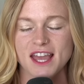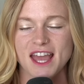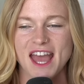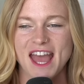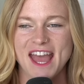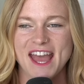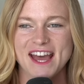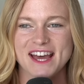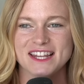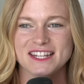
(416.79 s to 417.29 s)

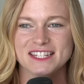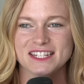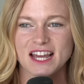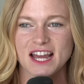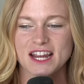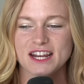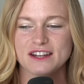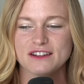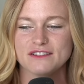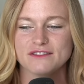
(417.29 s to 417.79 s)
and
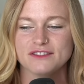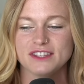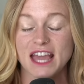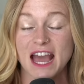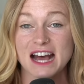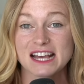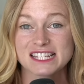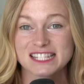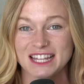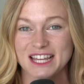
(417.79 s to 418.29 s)
kind of
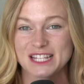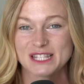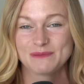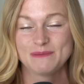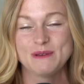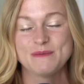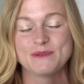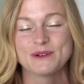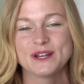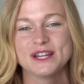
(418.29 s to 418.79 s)
gaslights
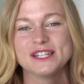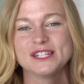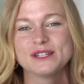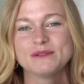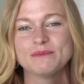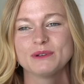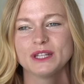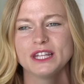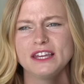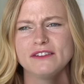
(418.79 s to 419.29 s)
people into
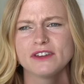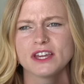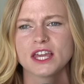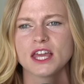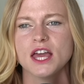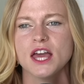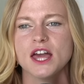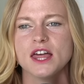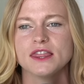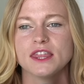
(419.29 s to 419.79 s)
believing
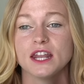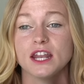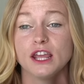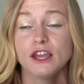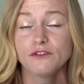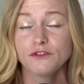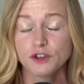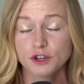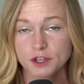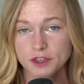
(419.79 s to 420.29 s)
that
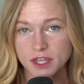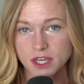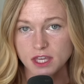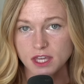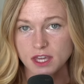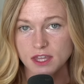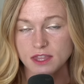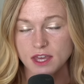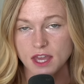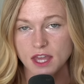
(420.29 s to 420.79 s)
if you're
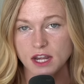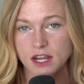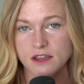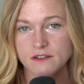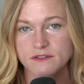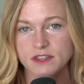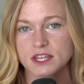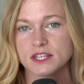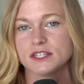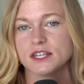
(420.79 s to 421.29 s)
thinking that any
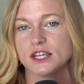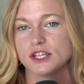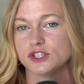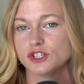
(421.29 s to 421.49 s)
of this is